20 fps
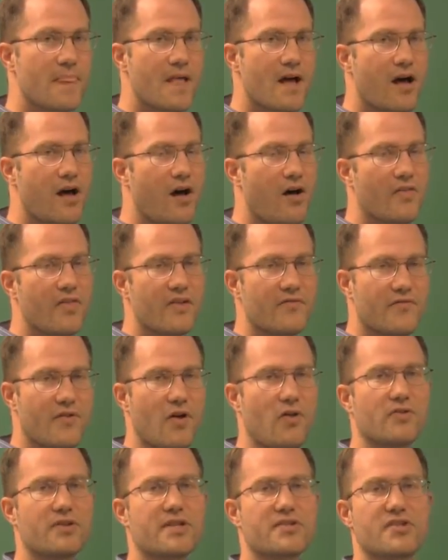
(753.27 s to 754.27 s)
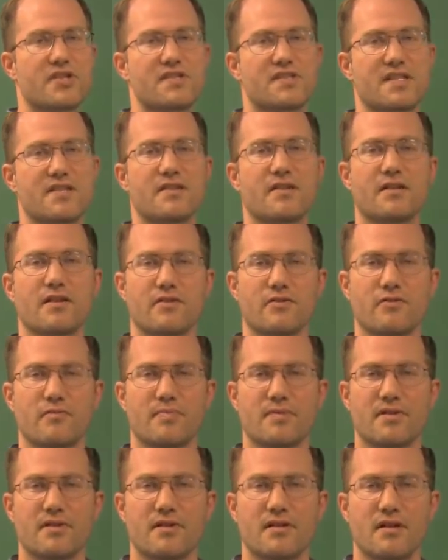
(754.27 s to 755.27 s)
all the voltages in the
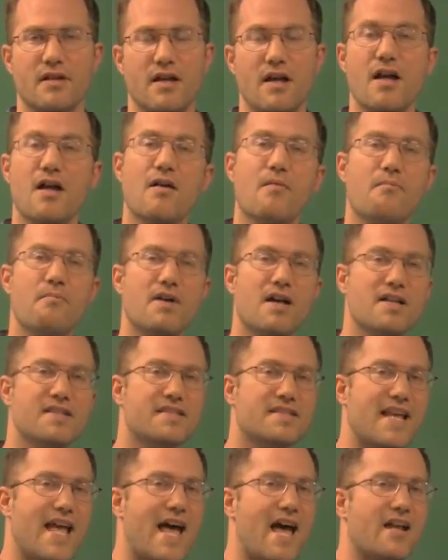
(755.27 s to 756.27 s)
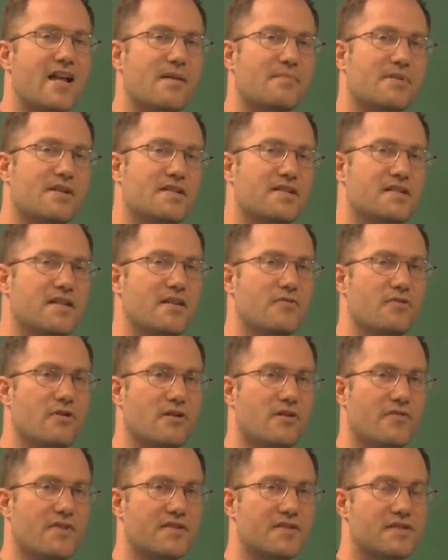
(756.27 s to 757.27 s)
loop must add up to
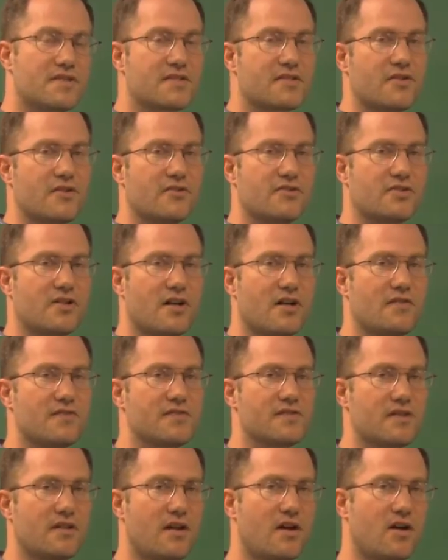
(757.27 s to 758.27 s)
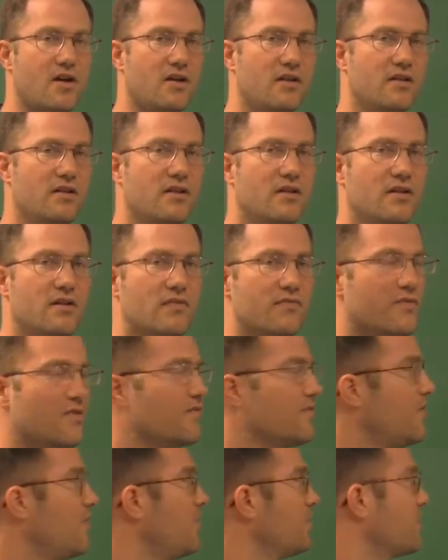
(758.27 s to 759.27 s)
0. This is Kirchoff's law for
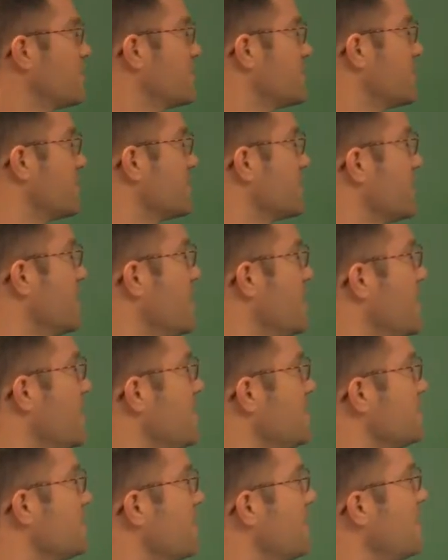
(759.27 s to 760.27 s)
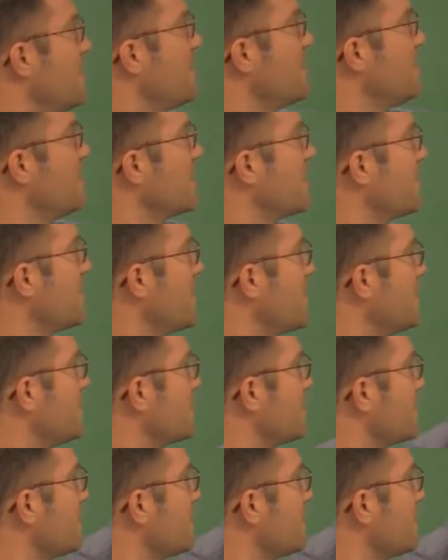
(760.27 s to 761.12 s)
voltages. So let me look at this